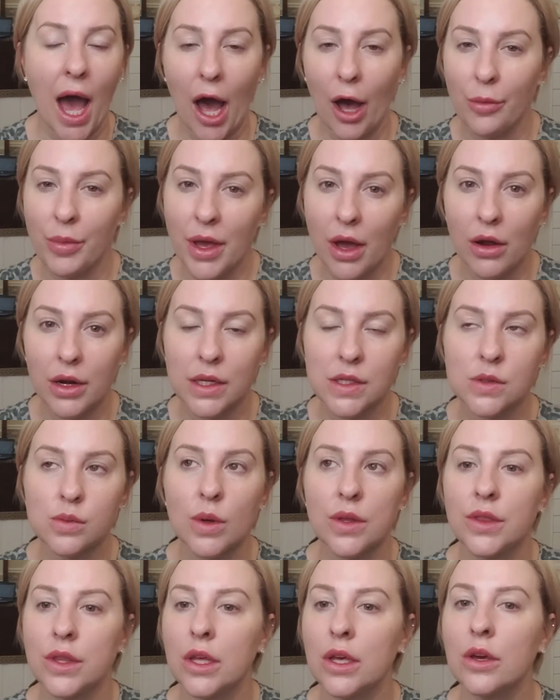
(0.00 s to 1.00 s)
I'll be honest
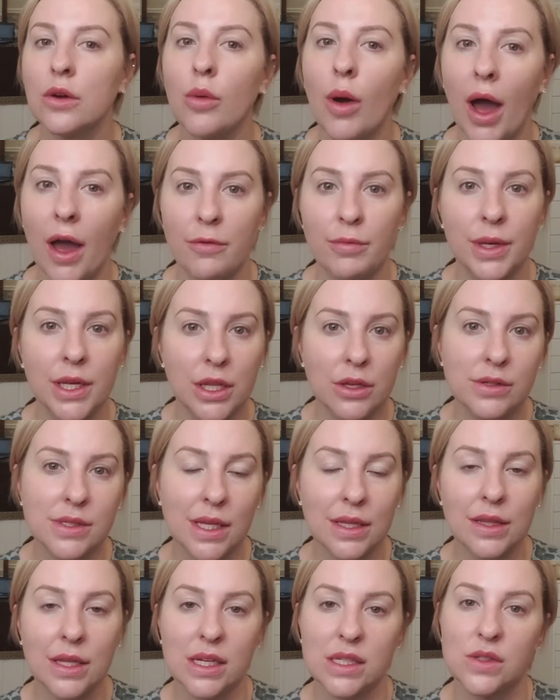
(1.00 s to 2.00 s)
with you, I've been
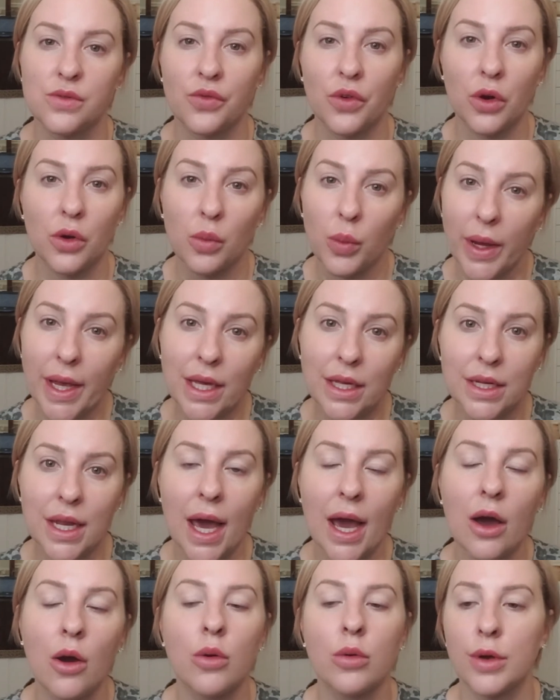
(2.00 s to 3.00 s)
using this for a week
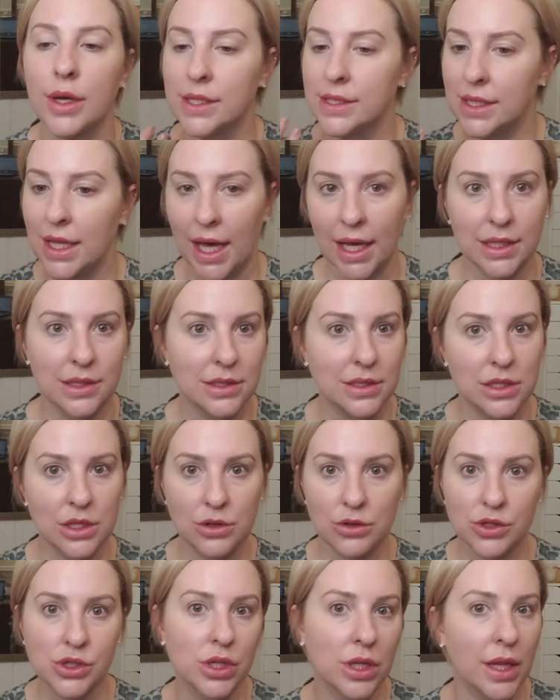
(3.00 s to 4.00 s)
now because that's
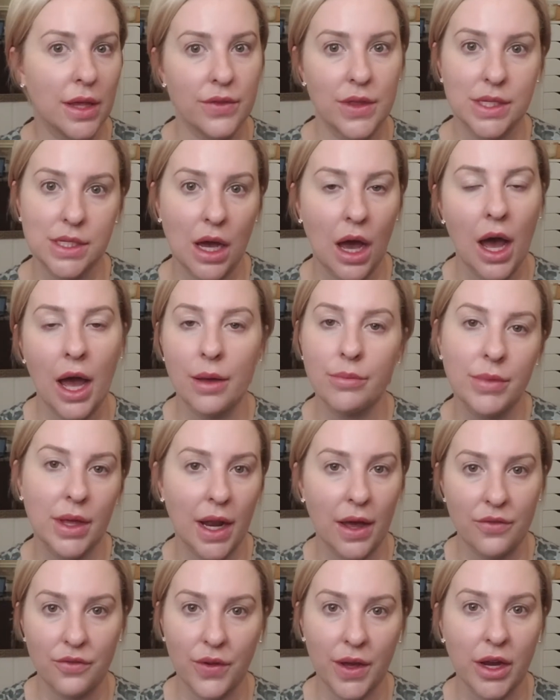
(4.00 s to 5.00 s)
usually the time
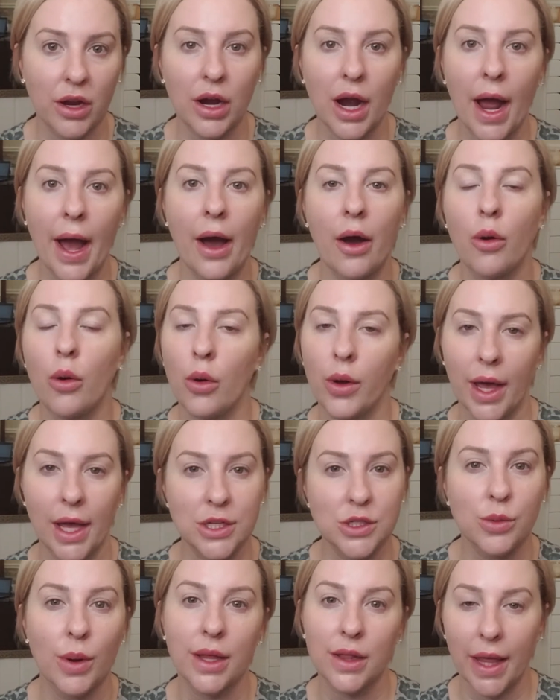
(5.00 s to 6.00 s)
that I figure out,
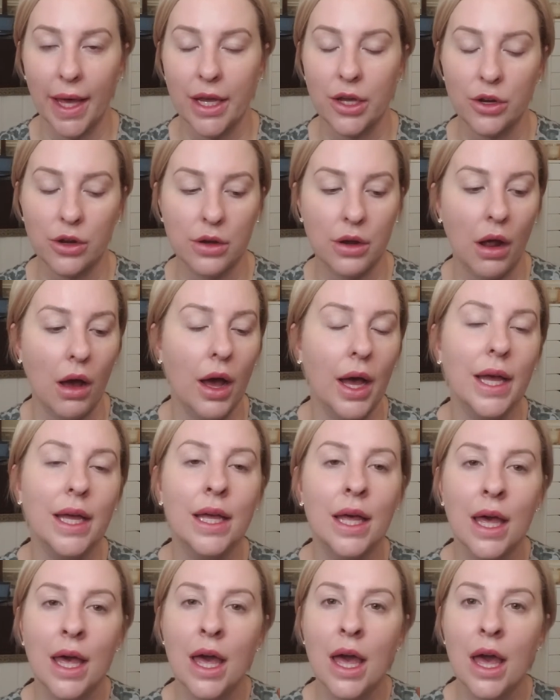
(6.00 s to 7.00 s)
okay, do I like it or not?